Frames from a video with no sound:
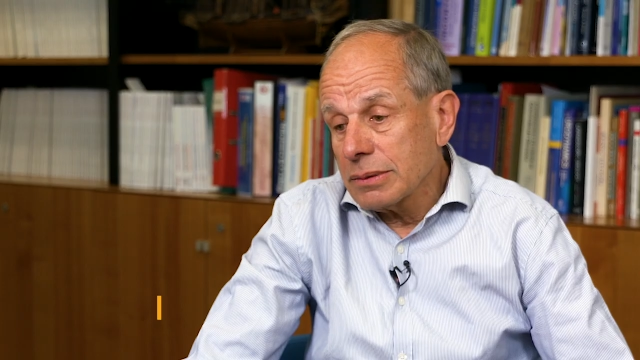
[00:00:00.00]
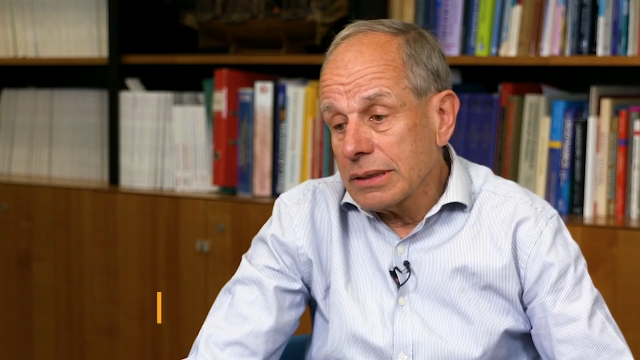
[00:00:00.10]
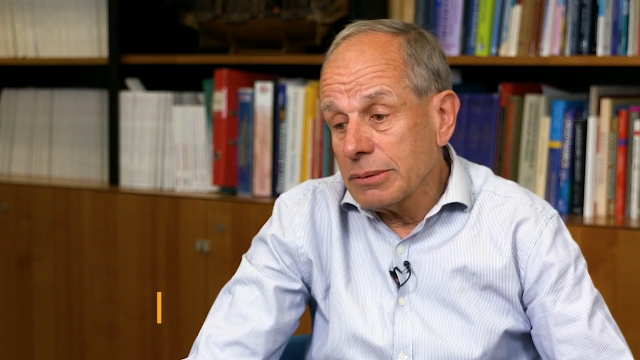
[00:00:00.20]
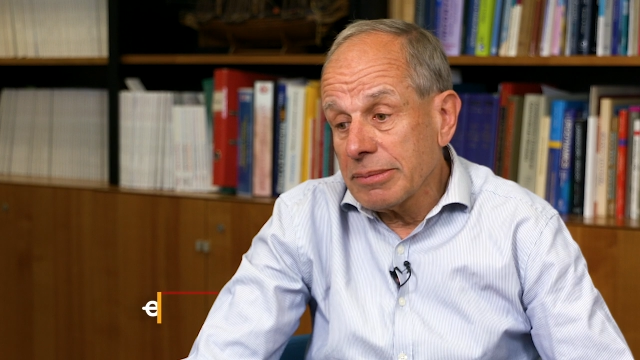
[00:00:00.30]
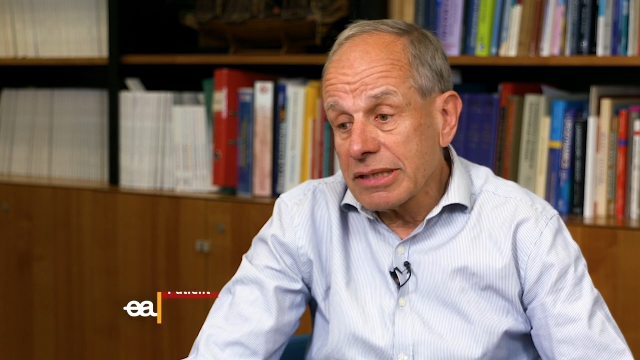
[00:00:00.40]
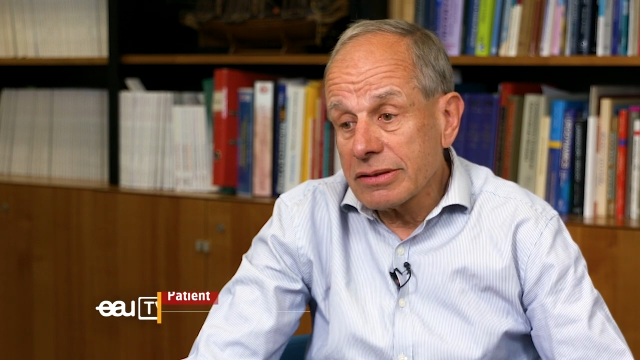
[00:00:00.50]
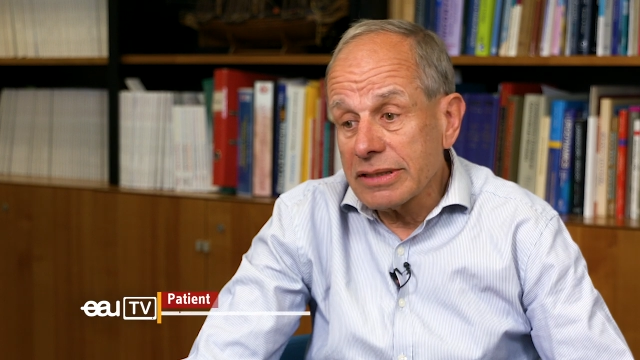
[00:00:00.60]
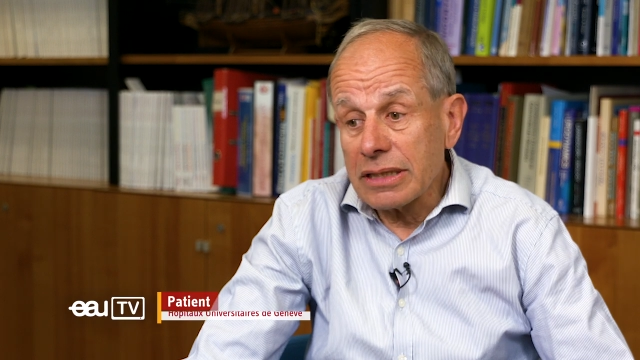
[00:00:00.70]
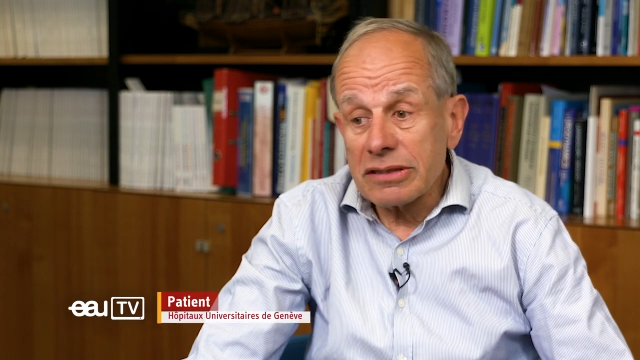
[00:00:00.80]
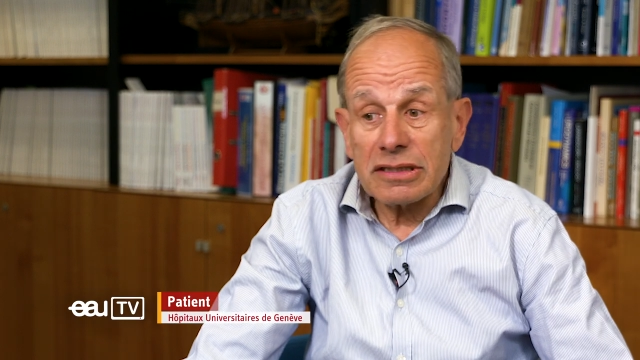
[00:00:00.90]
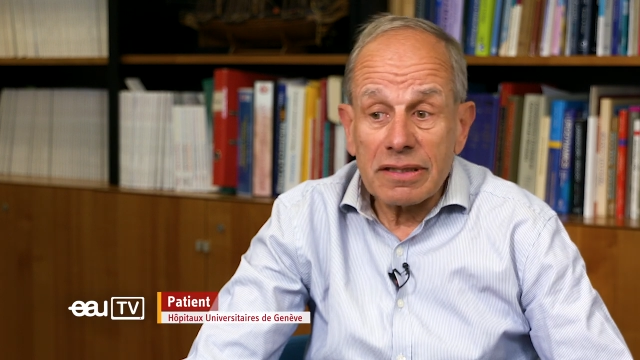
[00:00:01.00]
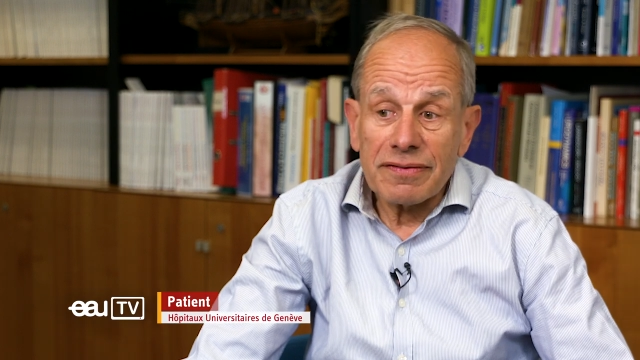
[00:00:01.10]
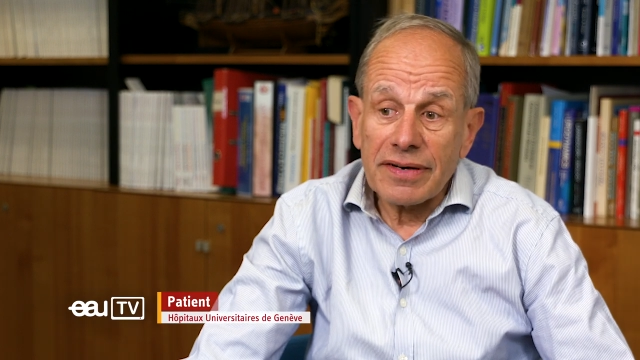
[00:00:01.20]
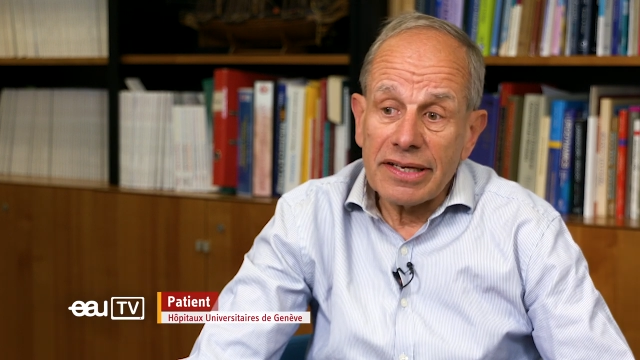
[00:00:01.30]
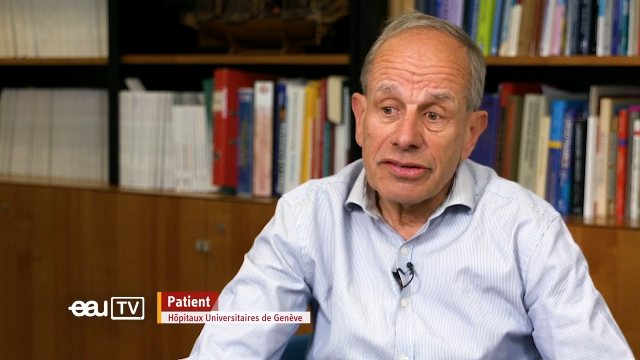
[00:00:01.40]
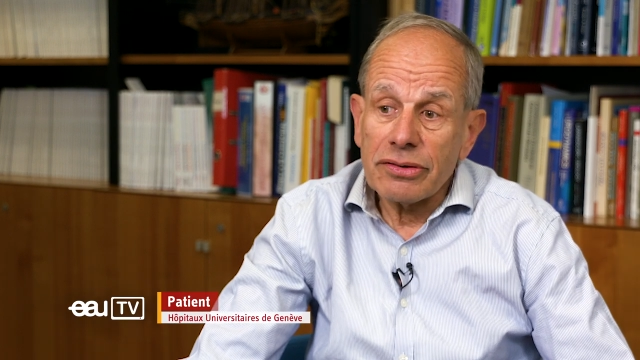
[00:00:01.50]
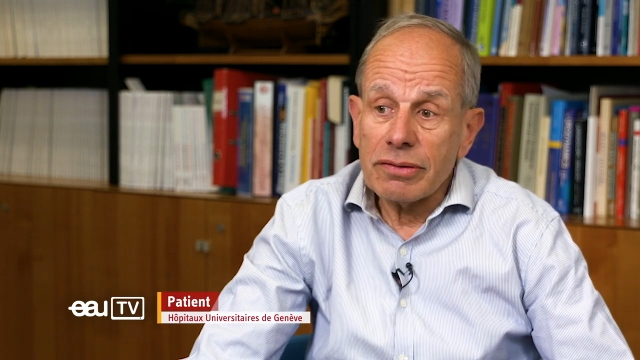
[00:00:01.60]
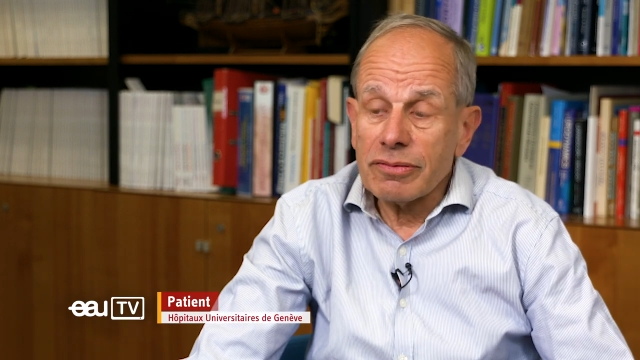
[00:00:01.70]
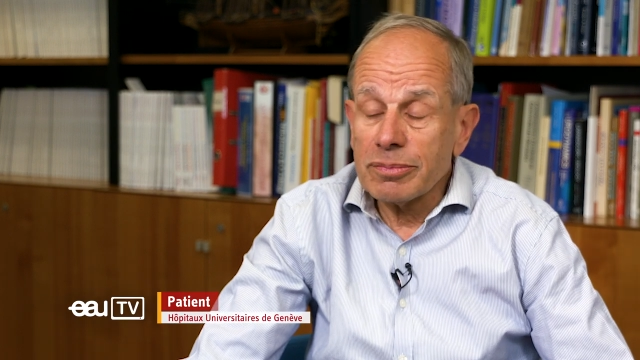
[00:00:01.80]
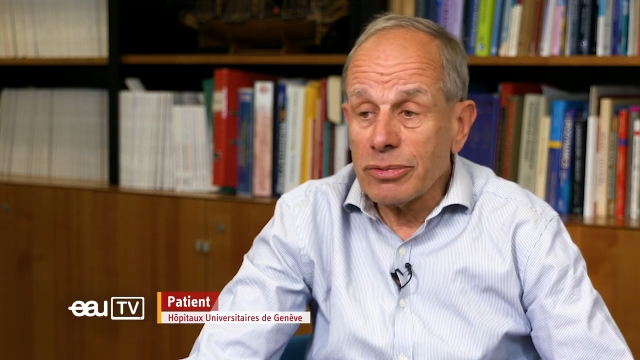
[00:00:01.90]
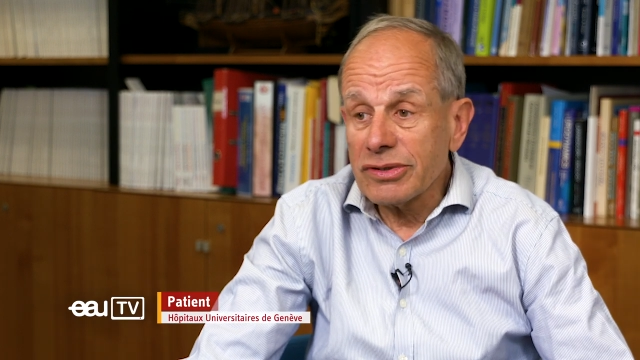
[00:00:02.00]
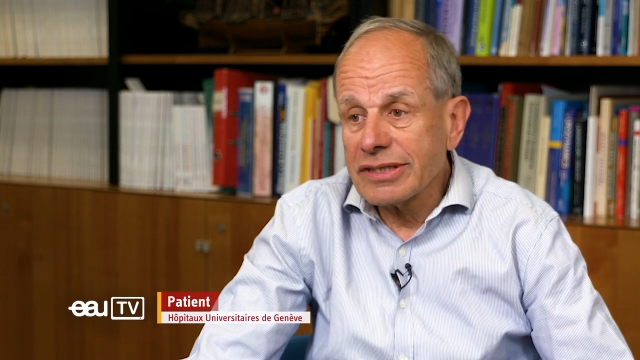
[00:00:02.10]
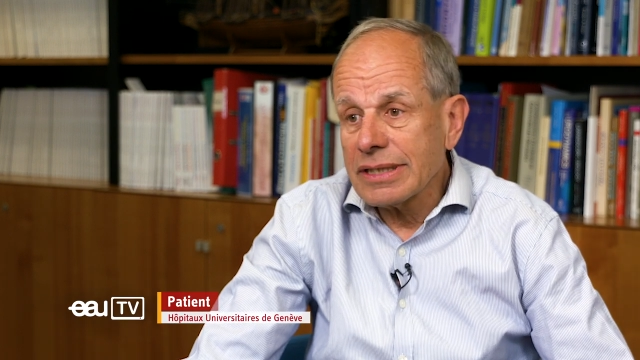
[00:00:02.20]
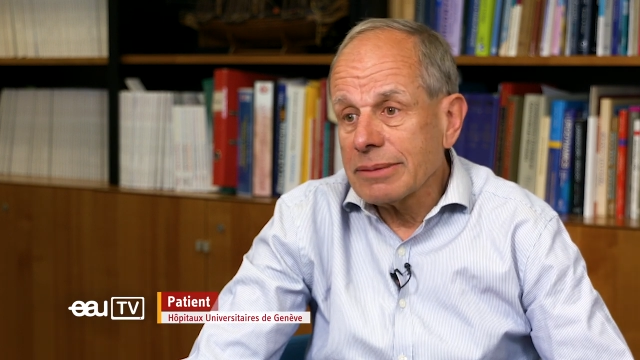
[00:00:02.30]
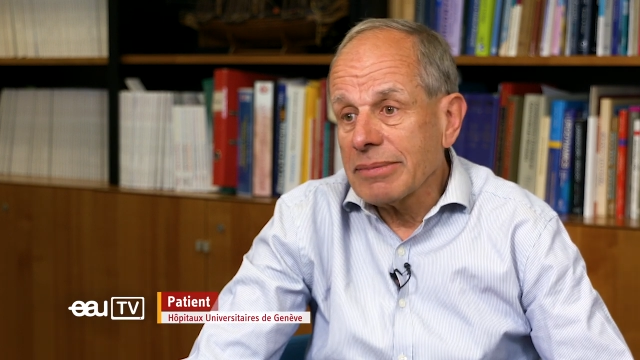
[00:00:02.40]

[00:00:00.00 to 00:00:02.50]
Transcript: we, we make the diagnosis of cancer prostate,